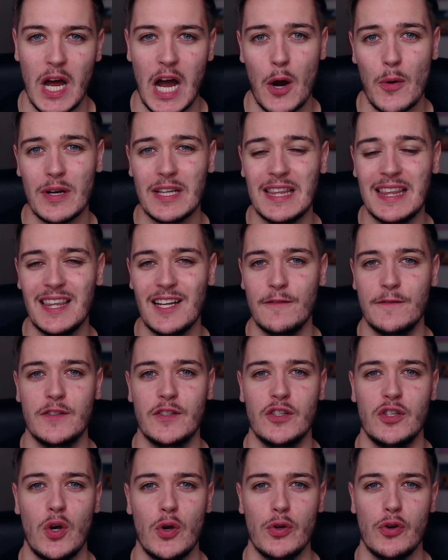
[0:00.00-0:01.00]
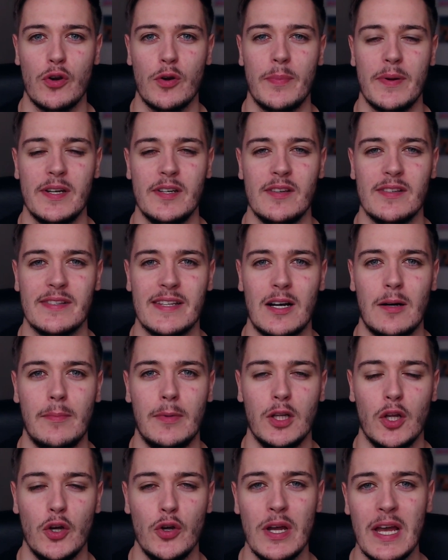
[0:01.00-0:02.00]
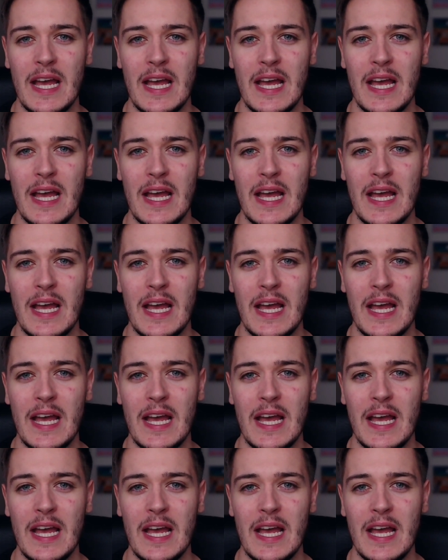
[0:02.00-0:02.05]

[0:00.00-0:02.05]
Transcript: I would love to know your opinions down below.